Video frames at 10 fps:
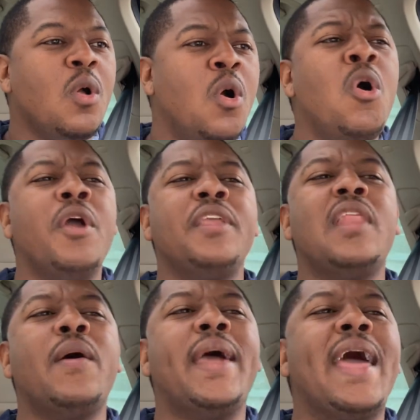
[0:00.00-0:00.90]
Or you
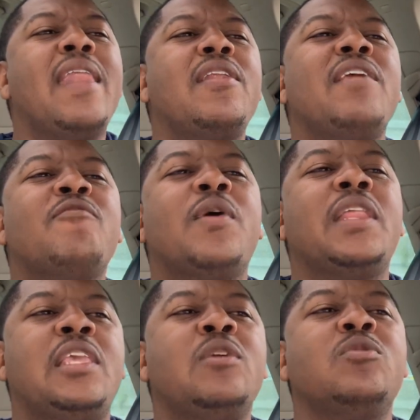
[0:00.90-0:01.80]
know what? I don't even
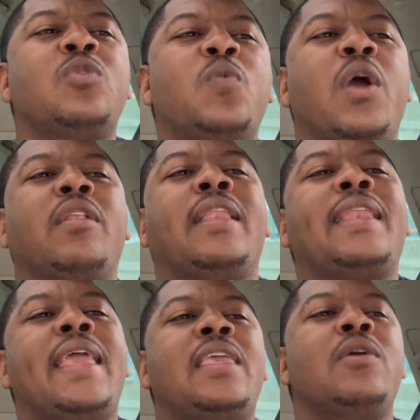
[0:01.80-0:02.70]
want to use the word that
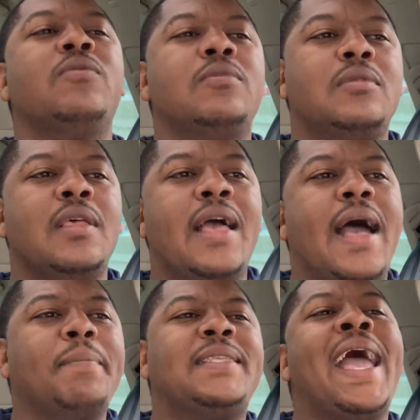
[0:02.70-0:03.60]
they use.
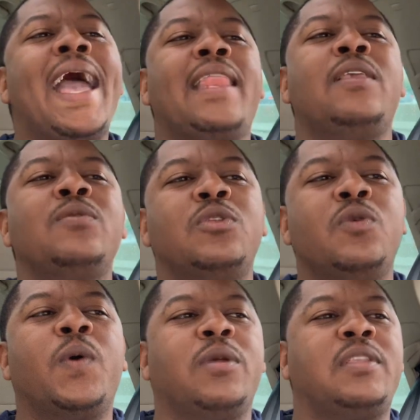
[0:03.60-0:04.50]
I'm tired of using
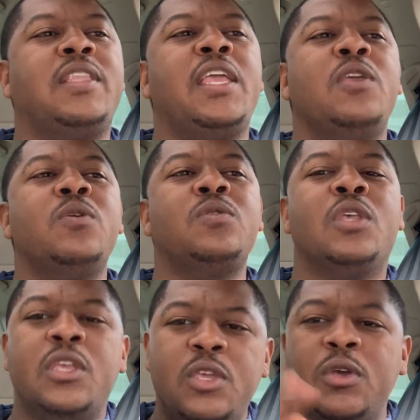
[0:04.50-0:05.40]
the words that they use.
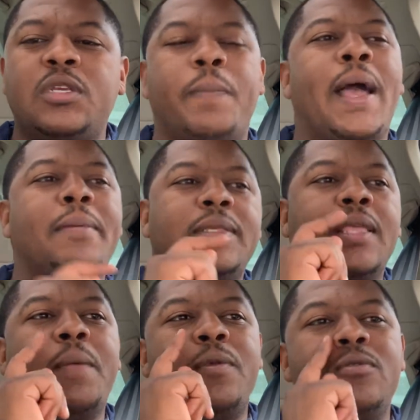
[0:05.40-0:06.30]
You should probably
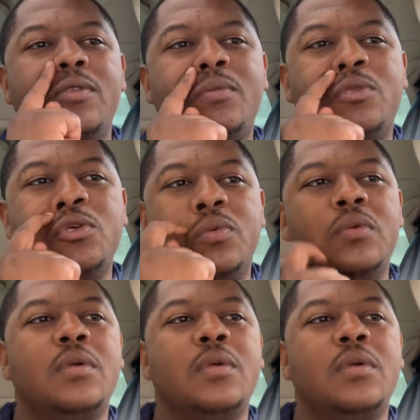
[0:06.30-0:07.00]
stop using them too.